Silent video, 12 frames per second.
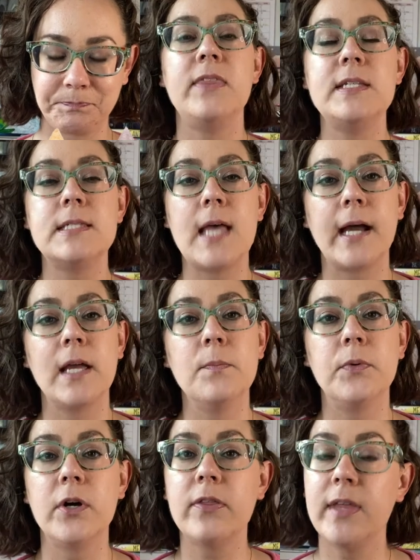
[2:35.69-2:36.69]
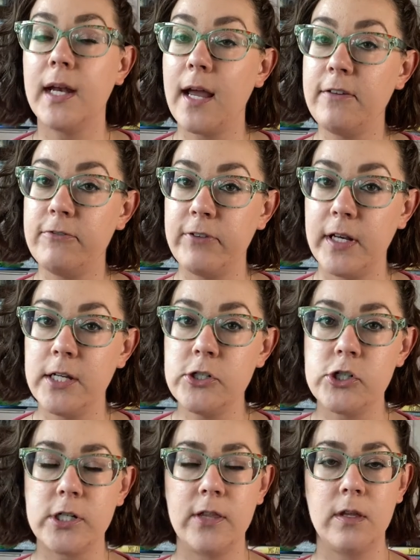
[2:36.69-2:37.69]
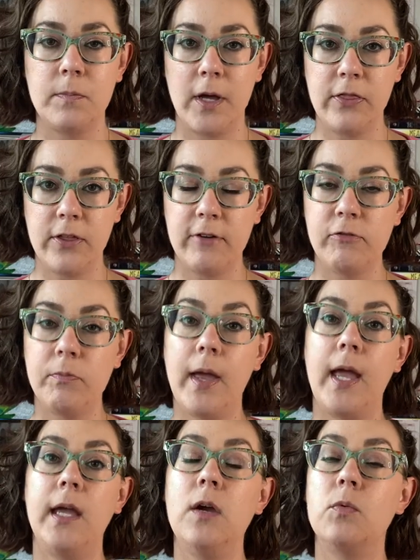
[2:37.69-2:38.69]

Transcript: The second book that I finished in the month of May